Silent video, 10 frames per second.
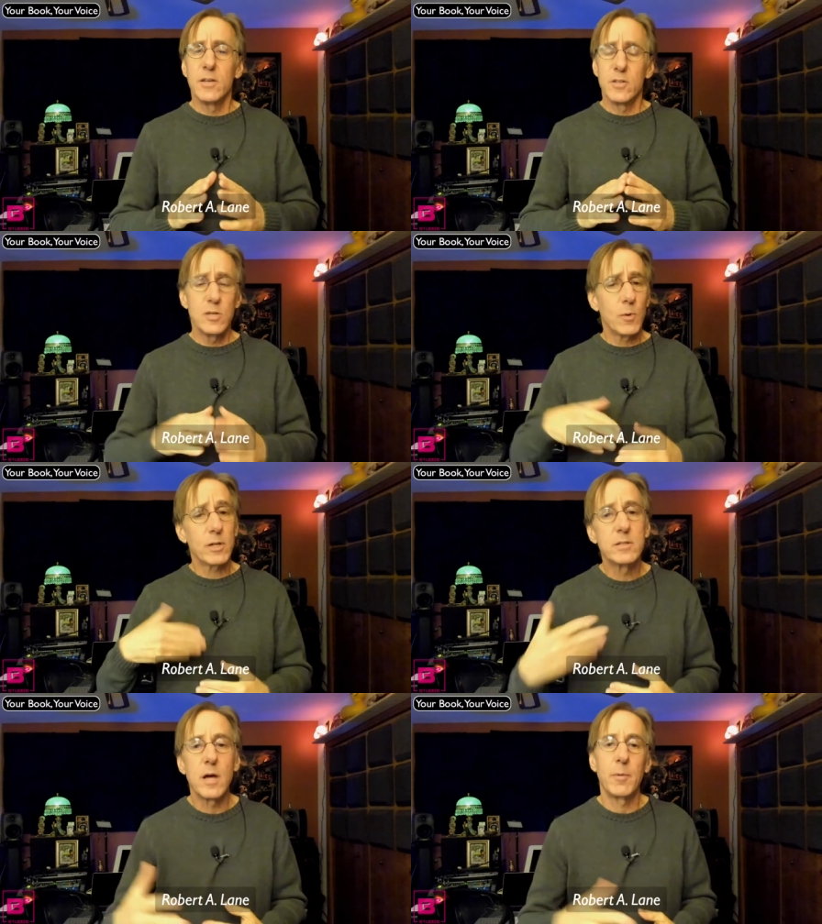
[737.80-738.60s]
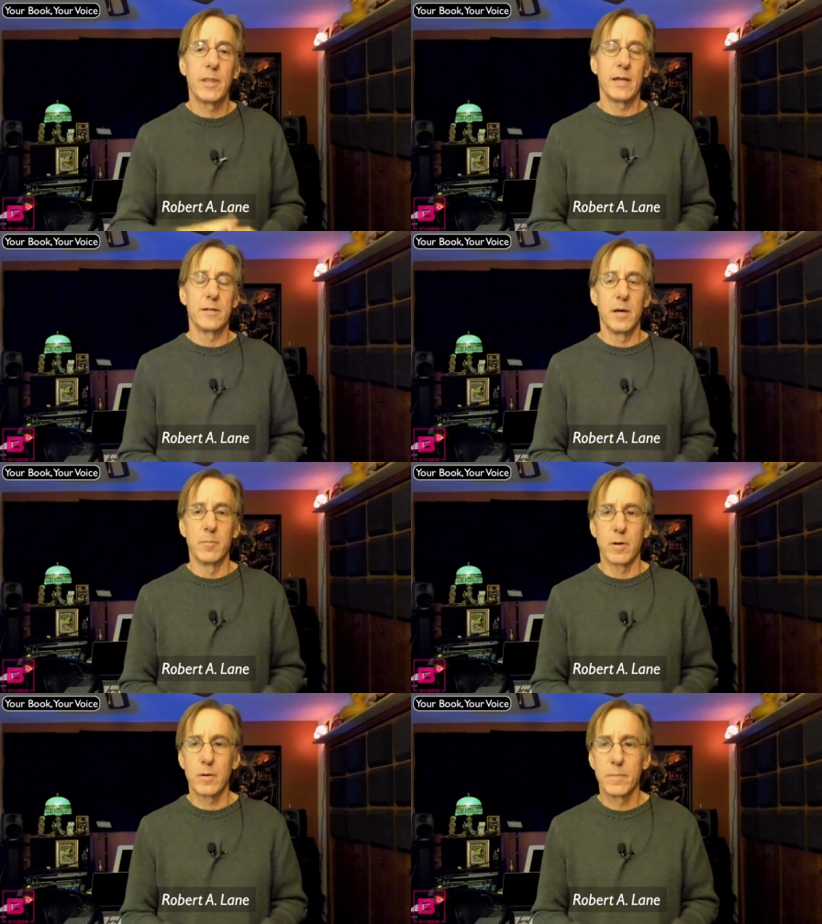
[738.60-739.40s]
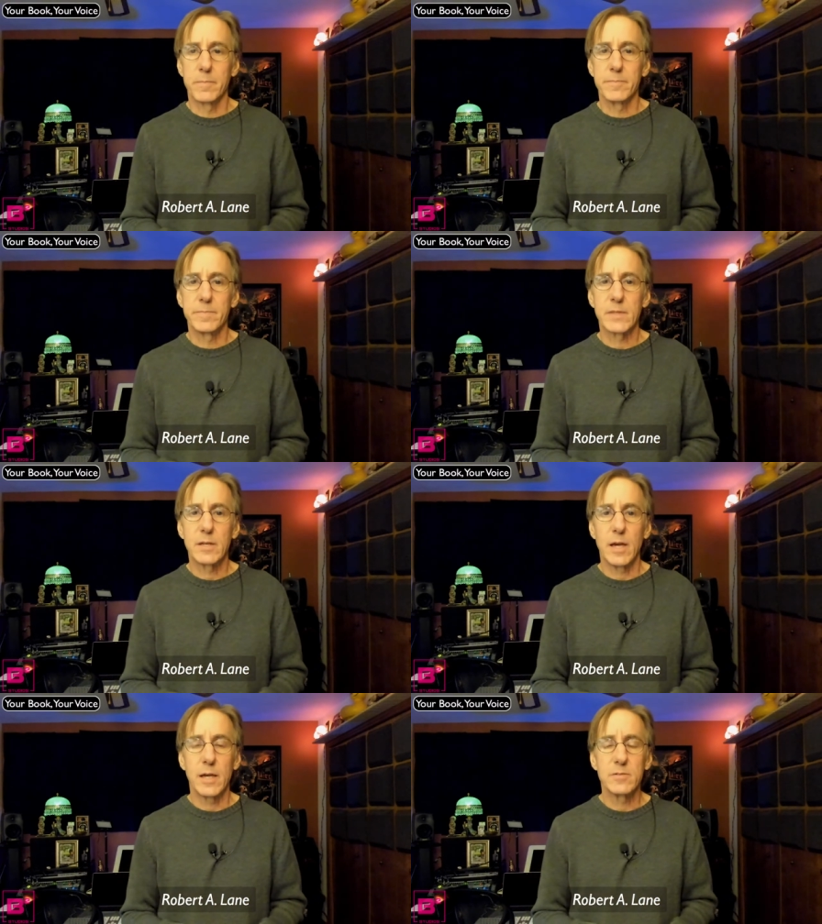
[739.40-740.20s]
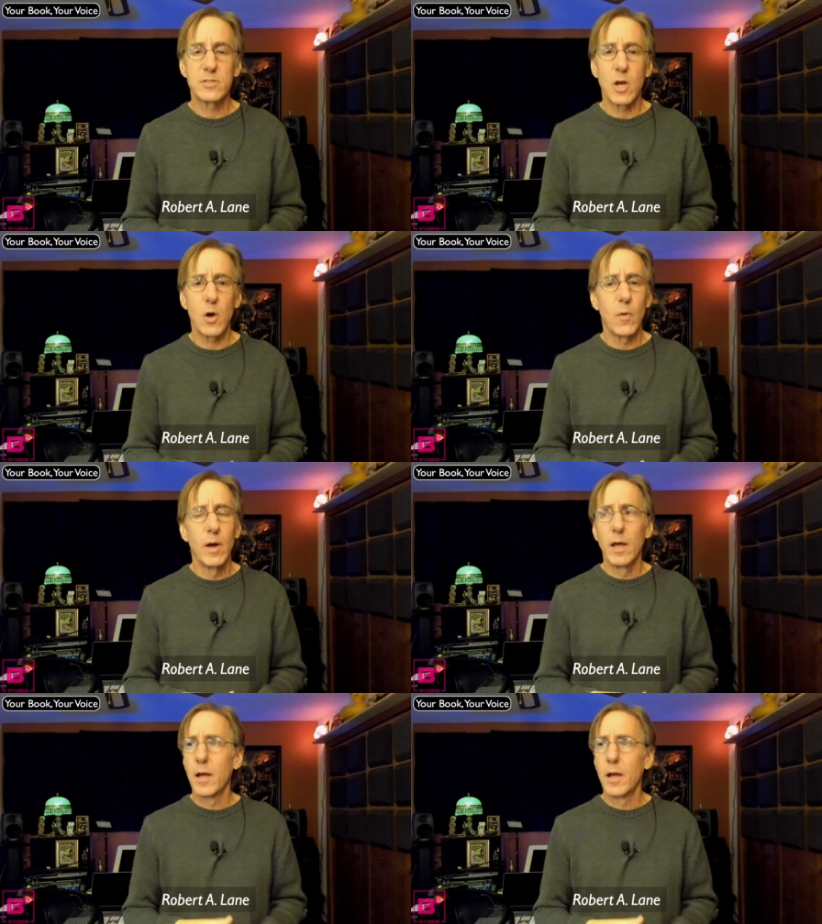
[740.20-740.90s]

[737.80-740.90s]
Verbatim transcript: you want to double that number. Okay, so